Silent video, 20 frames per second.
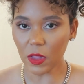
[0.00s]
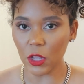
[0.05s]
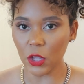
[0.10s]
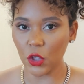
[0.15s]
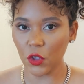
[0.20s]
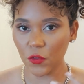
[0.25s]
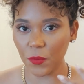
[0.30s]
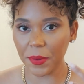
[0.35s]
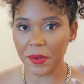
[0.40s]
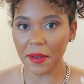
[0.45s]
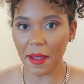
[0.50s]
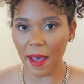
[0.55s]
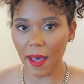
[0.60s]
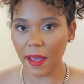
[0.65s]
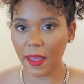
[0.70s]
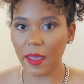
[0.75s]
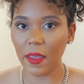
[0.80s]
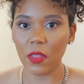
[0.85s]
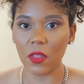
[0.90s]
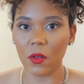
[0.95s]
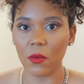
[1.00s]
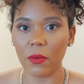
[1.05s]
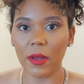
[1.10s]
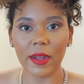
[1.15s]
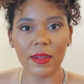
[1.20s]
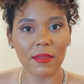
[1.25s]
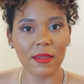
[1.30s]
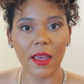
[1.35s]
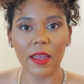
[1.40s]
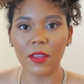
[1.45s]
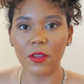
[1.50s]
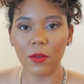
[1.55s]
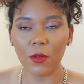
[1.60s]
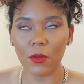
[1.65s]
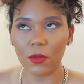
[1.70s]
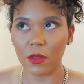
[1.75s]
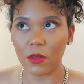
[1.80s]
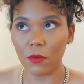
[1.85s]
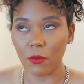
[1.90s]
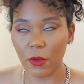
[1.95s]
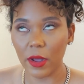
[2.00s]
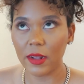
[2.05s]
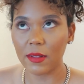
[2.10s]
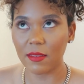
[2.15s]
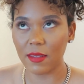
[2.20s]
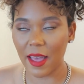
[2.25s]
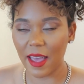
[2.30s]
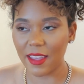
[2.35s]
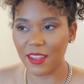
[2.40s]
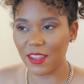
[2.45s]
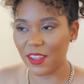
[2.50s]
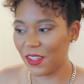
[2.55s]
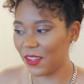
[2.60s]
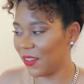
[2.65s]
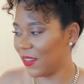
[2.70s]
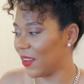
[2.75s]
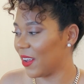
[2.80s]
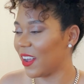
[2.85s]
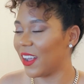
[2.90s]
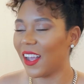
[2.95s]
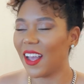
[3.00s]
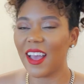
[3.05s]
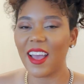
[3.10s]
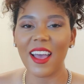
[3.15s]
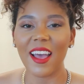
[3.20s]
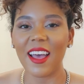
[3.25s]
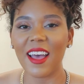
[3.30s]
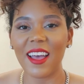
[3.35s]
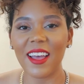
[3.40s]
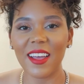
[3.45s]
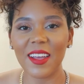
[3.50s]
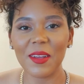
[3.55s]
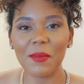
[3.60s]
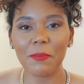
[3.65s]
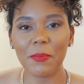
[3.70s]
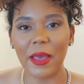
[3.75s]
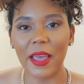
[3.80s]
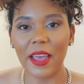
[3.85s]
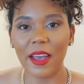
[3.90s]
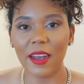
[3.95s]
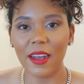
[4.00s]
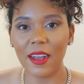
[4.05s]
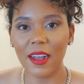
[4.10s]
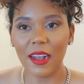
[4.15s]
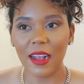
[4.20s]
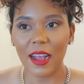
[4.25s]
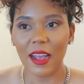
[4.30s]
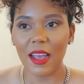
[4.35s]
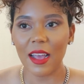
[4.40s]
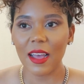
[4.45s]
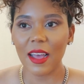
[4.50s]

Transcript: you've been eyeing the rectangle, rectangular uh, pair,